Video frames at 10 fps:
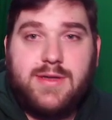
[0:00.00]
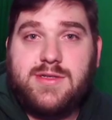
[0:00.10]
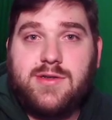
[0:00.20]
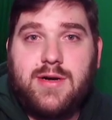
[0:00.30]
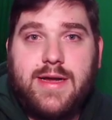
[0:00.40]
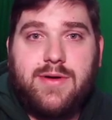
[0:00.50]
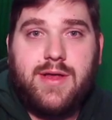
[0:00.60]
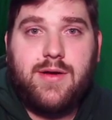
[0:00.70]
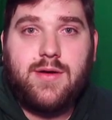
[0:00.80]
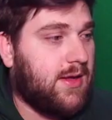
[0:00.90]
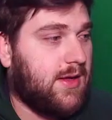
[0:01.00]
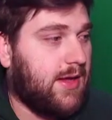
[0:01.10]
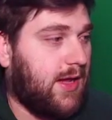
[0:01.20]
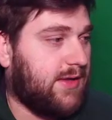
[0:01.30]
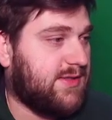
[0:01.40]
started out here,
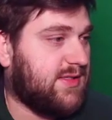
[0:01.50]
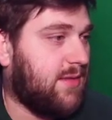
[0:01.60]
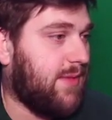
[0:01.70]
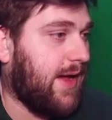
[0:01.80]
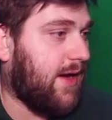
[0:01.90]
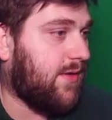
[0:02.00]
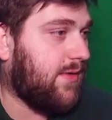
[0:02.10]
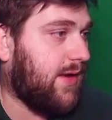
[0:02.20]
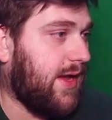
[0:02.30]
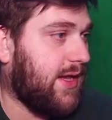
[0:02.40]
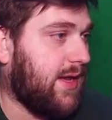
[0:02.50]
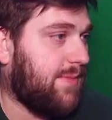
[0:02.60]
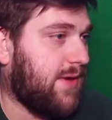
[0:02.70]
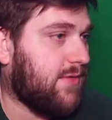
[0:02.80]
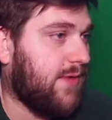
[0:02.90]
and somehow ended
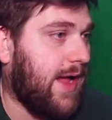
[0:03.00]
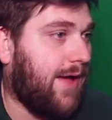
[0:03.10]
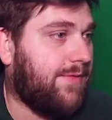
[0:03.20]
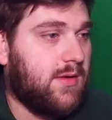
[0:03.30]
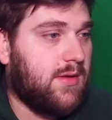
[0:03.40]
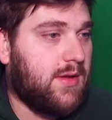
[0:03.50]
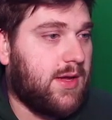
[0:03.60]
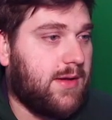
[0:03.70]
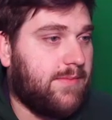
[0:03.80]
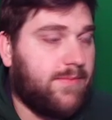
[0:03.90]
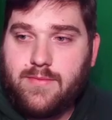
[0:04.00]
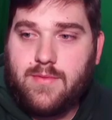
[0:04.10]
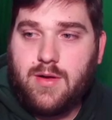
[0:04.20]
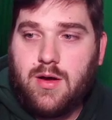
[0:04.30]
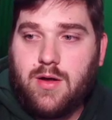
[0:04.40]
up on a raft,
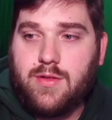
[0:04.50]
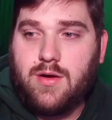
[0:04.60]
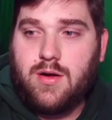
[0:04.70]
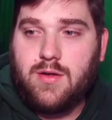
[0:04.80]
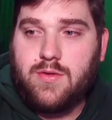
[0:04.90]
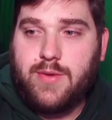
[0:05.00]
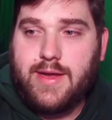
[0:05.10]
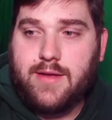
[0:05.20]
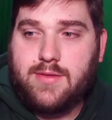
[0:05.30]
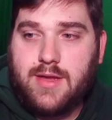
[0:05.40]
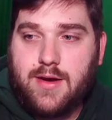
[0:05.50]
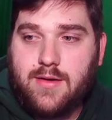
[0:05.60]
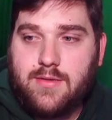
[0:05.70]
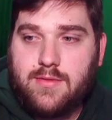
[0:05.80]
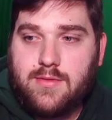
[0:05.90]
all the way out
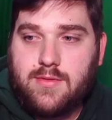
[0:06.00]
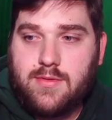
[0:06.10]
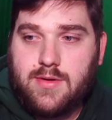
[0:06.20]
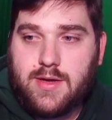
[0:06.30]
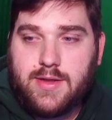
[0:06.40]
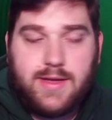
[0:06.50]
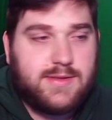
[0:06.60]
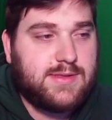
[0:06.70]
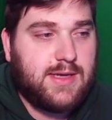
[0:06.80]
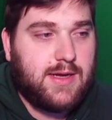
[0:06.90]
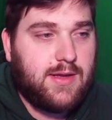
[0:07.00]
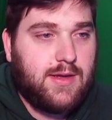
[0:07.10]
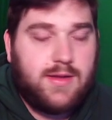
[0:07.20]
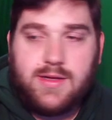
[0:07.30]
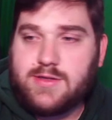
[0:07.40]
there, and that's
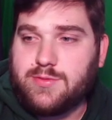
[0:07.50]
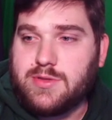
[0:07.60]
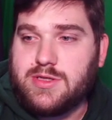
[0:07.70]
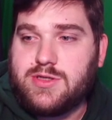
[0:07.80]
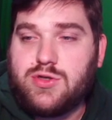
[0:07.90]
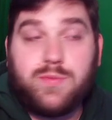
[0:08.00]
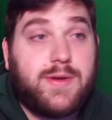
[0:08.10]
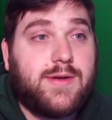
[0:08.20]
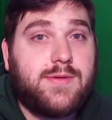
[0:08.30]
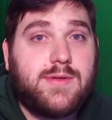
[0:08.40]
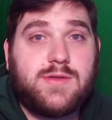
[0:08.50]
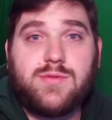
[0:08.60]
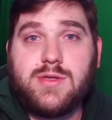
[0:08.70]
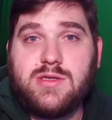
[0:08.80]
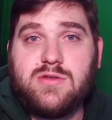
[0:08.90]
really stupid.
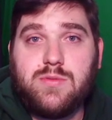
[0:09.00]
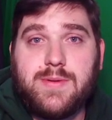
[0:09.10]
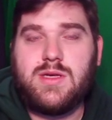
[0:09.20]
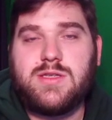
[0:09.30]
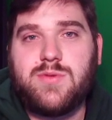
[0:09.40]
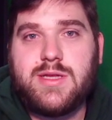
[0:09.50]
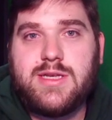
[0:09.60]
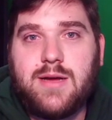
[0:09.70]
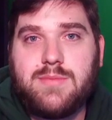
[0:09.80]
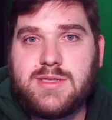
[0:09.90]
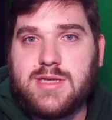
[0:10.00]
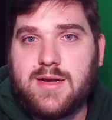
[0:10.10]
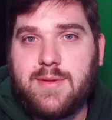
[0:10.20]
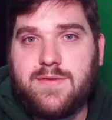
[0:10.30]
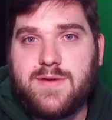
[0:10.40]
That's really stupid. It's really dumb. Let's
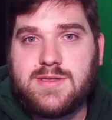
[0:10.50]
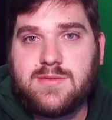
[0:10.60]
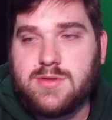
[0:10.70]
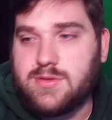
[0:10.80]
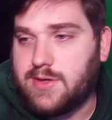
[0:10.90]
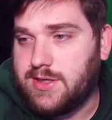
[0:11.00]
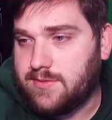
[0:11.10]
talk about offense number 3.